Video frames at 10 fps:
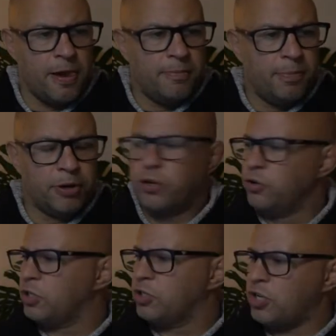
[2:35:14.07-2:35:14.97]
Both
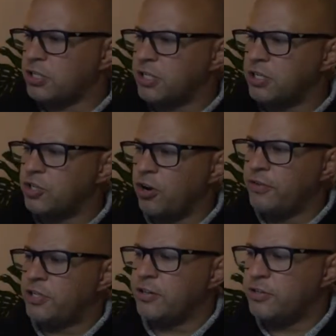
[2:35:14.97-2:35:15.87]
girls are just outside of
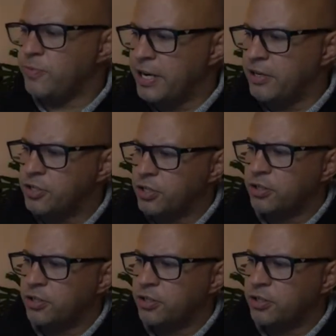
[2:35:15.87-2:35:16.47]
each other's range.